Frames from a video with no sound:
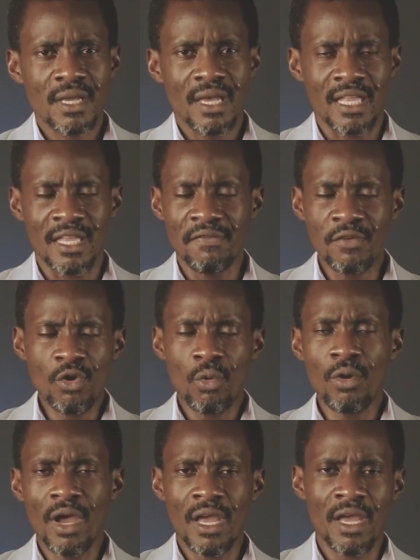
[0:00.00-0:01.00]
And even
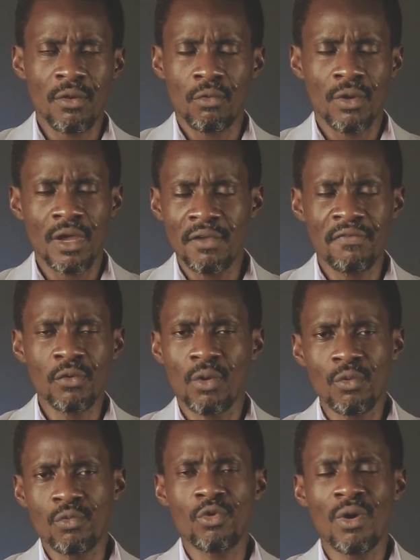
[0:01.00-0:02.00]

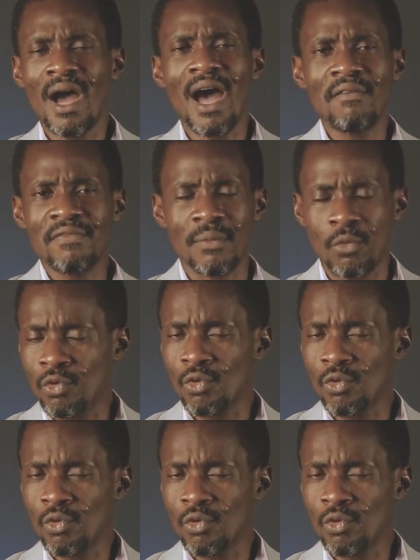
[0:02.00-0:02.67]
when we don't have them,